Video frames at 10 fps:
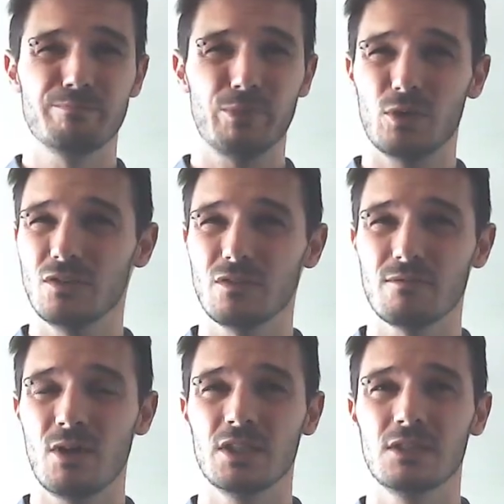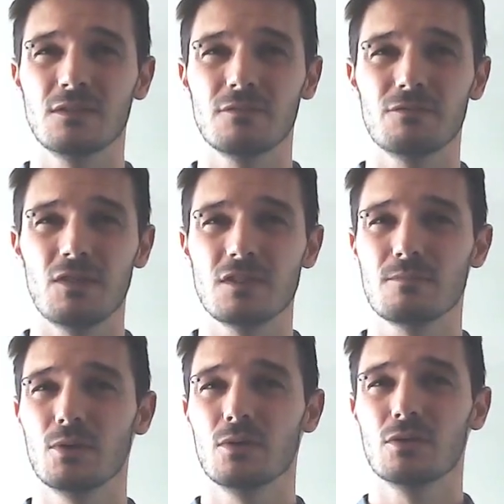burst of money into
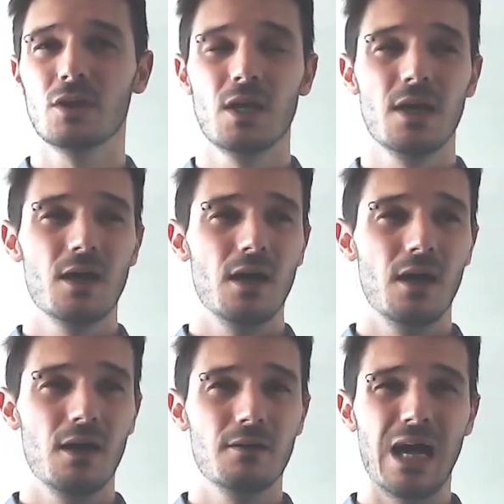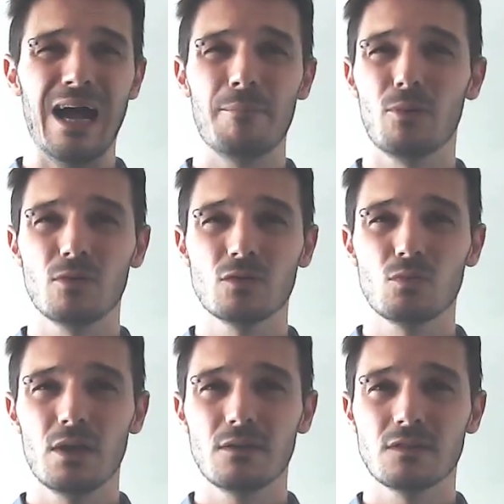Facebook, Apple as
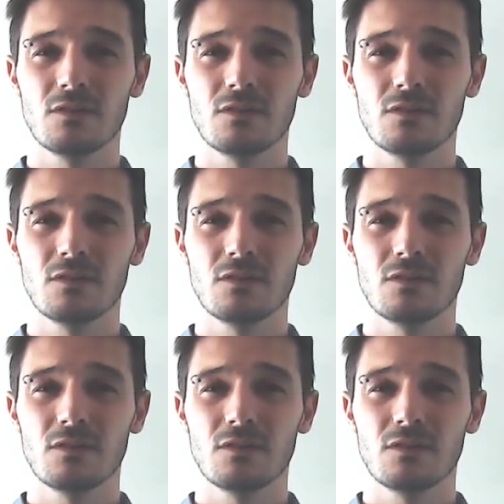well.